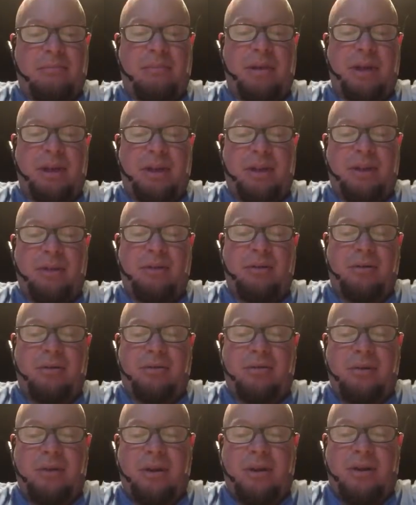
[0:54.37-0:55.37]
But
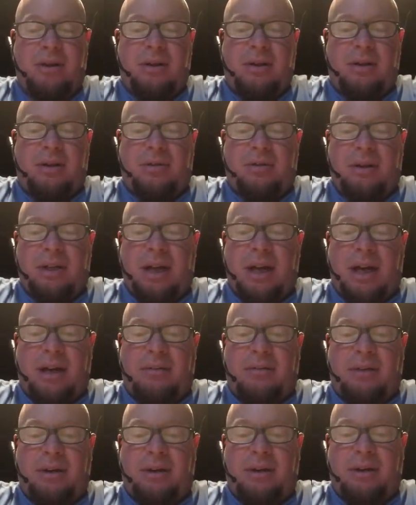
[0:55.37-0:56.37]
you, O
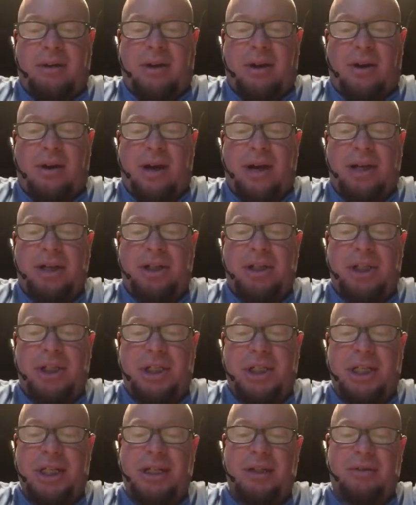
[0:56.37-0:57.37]
Yahweh, are a
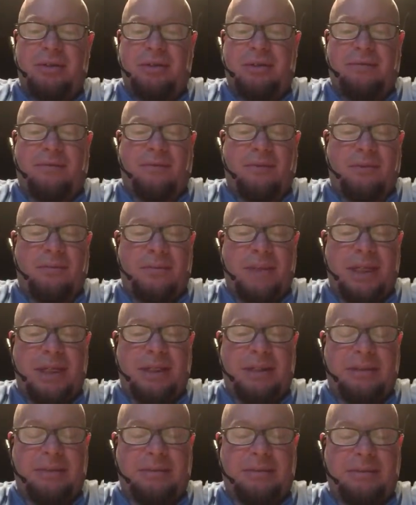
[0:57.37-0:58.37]
shield for
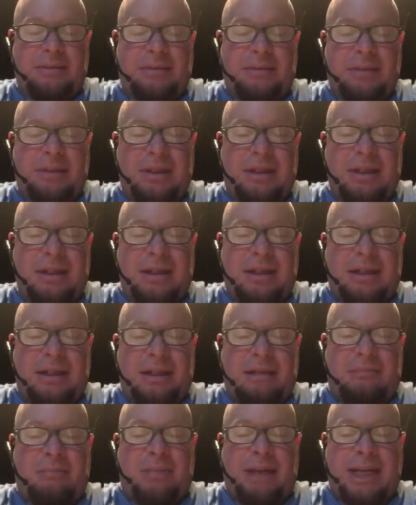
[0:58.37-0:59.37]
me,
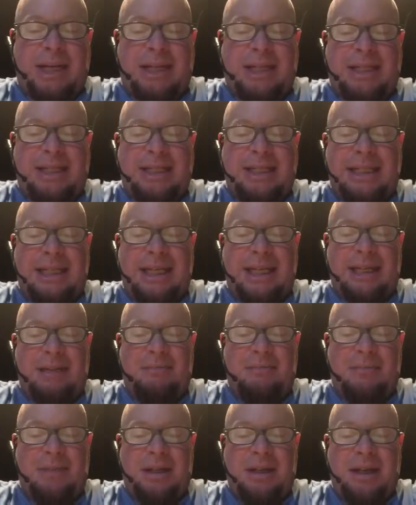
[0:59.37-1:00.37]
my
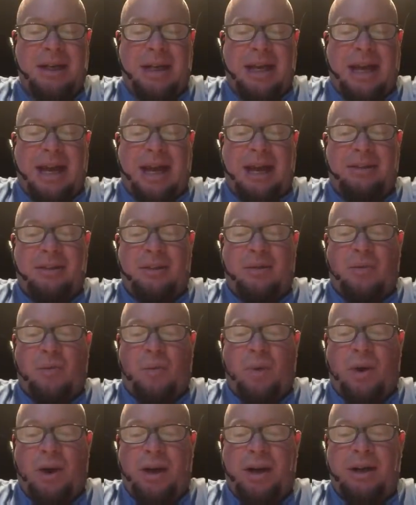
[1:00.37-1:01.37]
esteem, and the
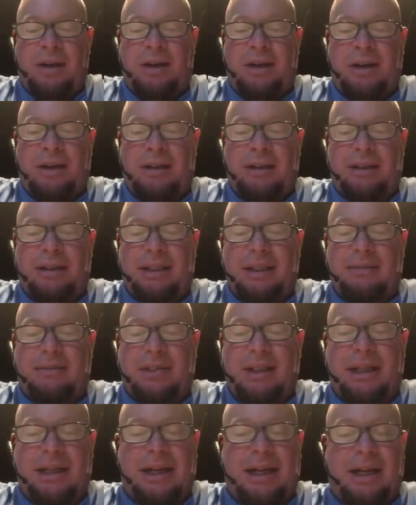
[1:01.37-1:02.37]
one
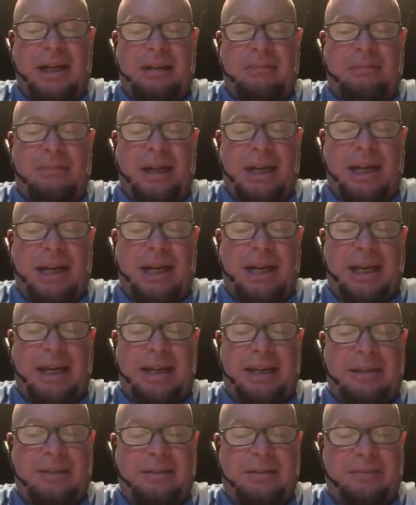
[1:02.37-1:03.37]
lifting up my
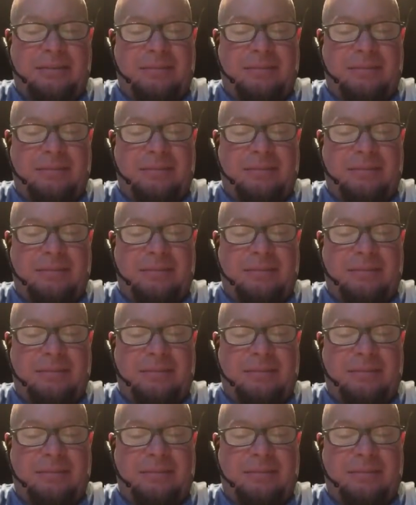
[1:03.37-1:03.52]
head.